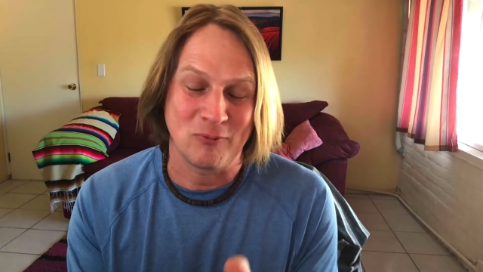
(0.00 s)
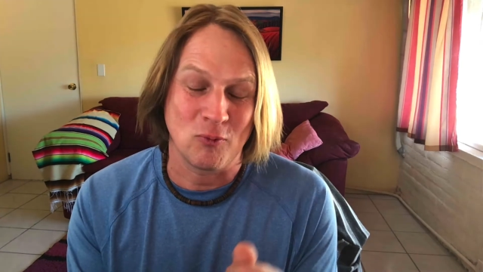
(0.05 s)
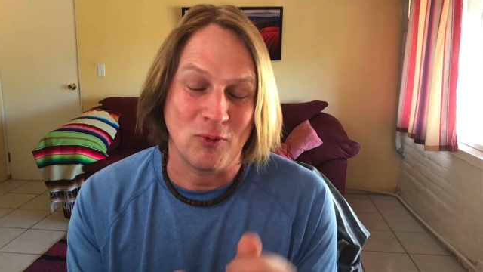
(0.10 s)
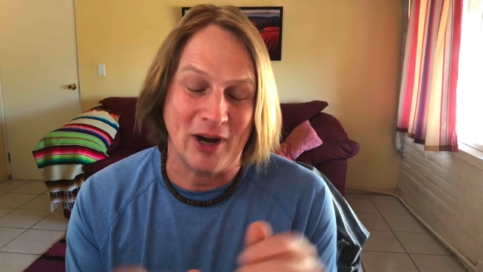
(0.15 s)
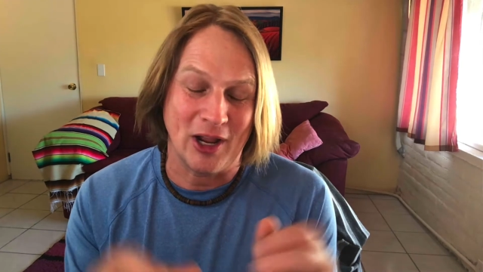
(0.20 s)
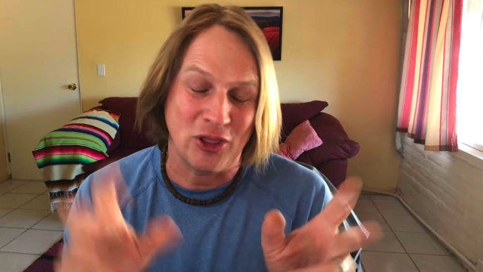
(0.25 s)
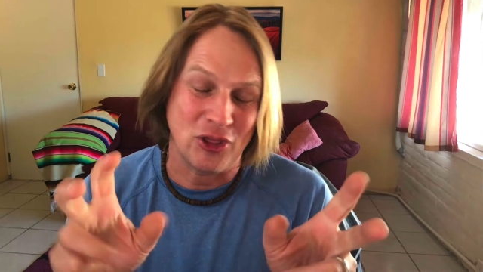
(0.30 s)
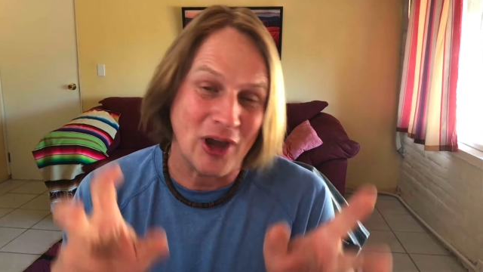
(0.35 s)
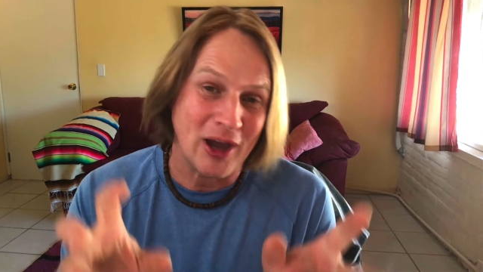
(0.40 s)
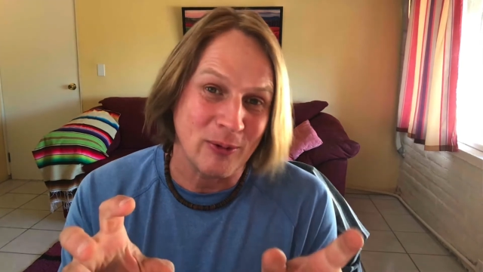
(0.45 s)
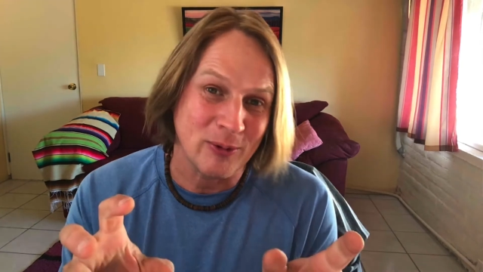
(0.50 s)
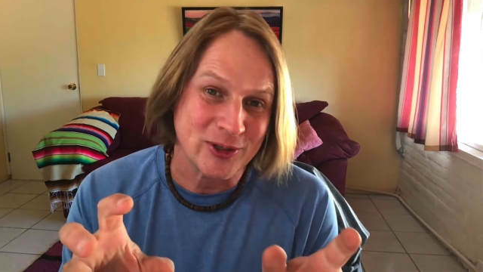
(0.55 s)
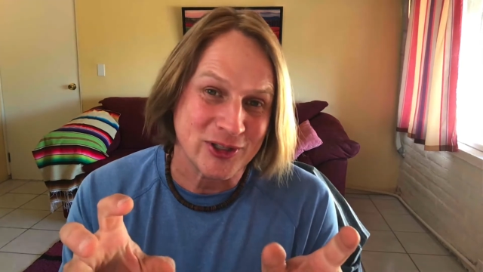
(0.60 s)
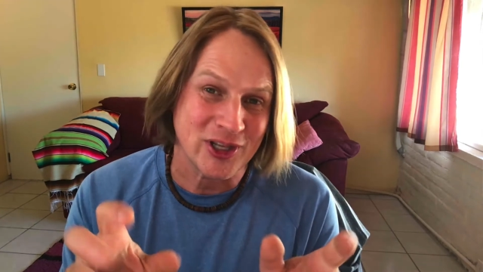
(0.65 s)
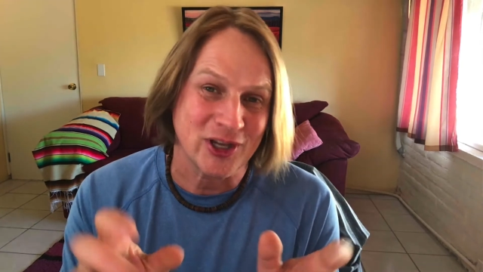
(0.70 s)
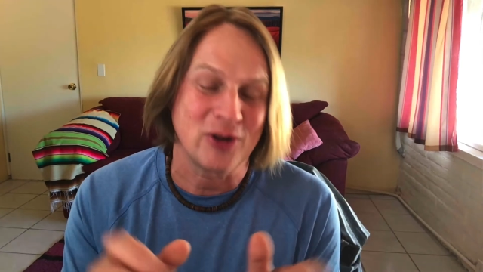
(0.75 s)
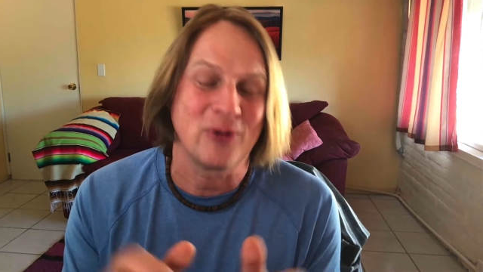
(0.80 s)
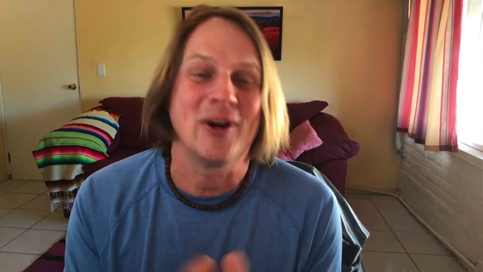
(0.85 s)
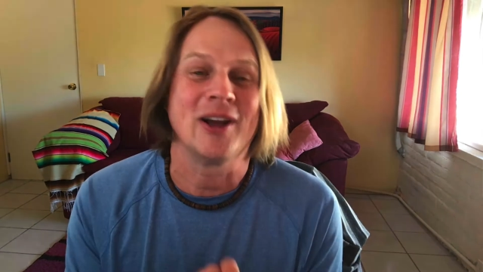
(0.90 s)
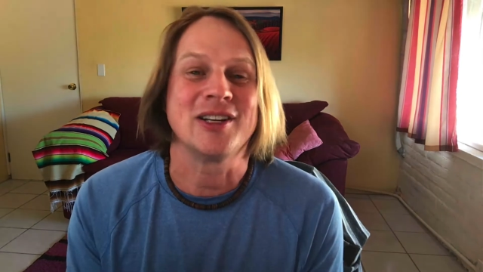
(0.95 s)
what I thought was
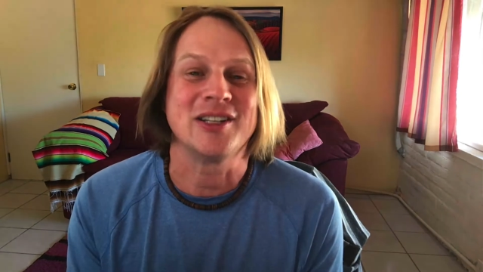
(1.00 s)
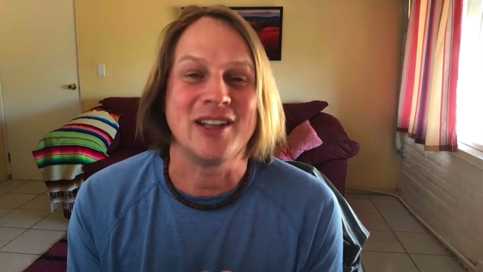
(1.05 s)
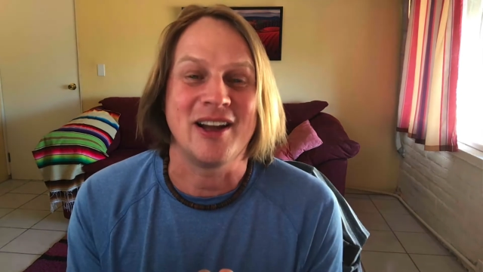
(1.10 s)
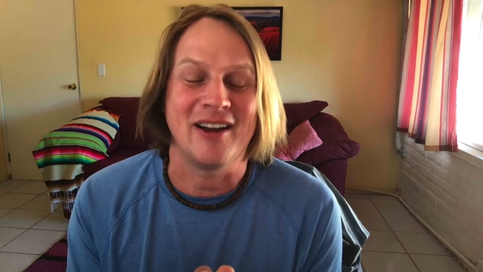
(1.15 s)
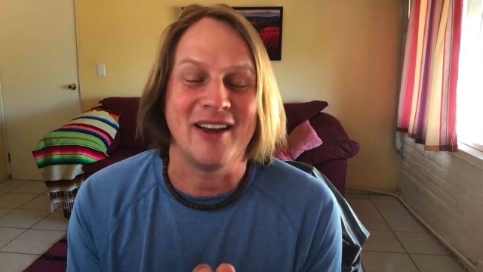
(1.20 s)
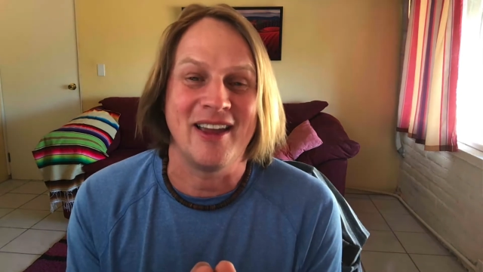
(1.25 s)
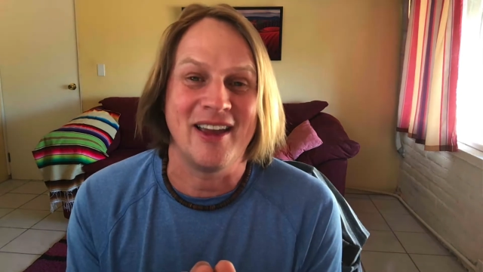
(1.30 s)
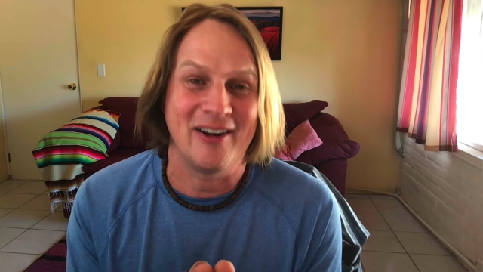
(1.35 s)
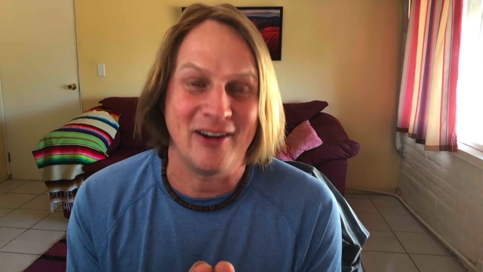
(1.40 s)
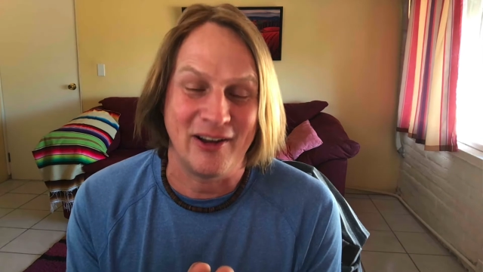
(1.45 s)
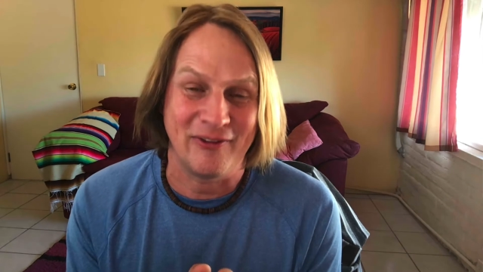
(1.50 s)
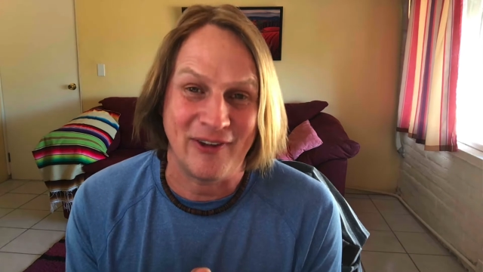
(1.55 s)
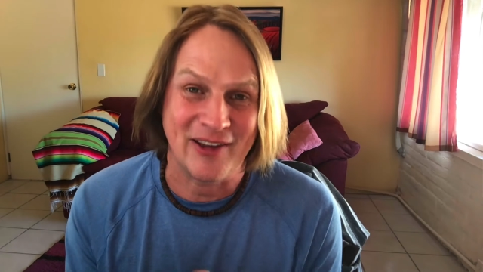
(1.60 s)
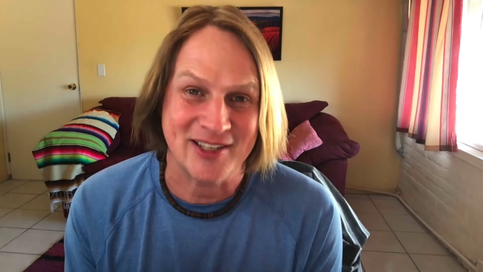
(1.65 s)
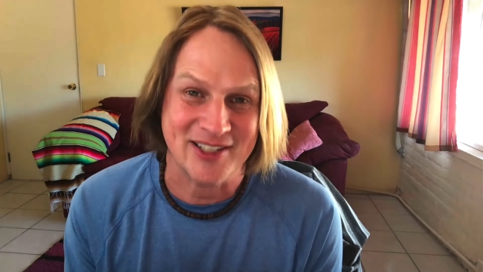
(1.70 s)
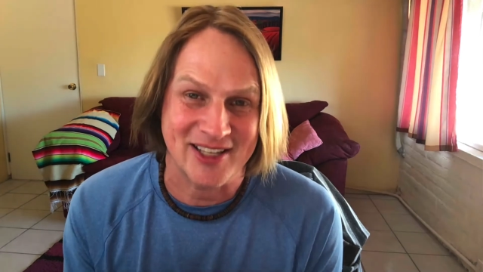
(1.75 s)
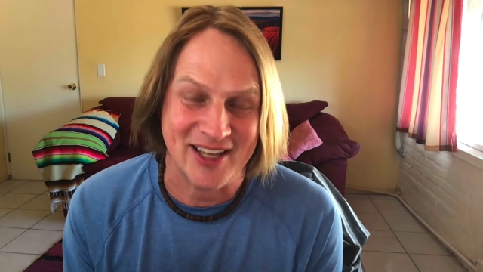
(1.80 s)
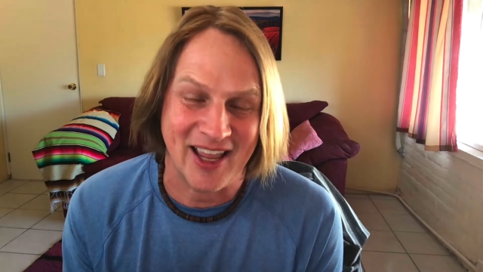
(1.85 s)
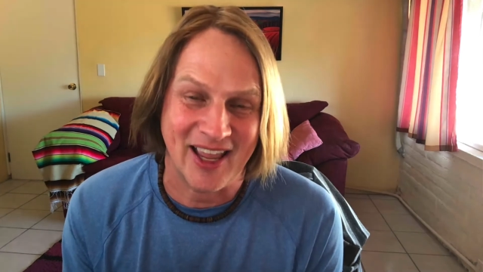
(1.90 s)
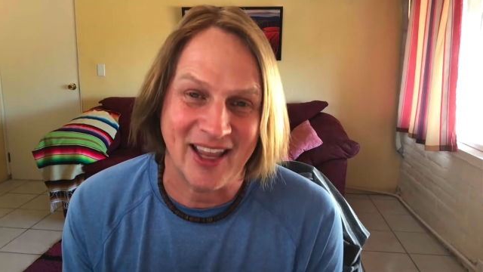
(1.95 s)
the correct
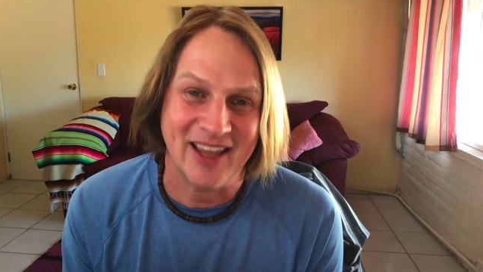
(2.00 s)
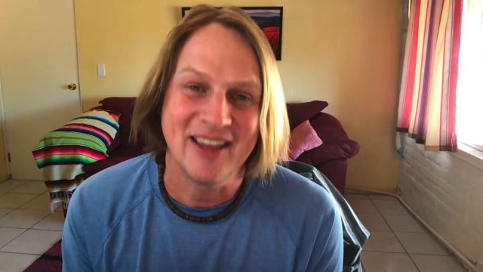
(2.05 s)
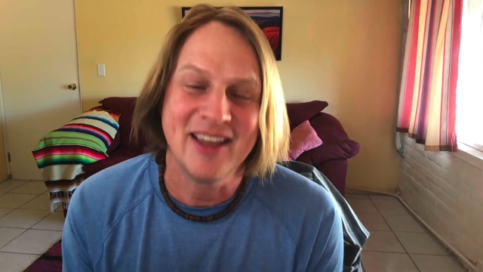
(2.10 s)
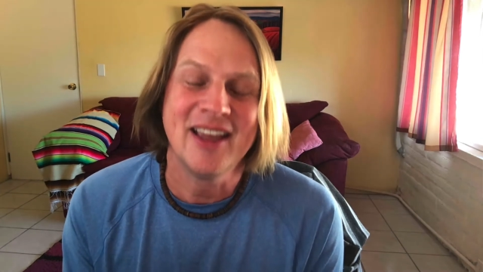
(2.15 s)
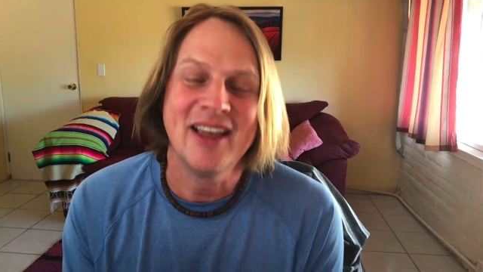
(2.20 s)
RFC,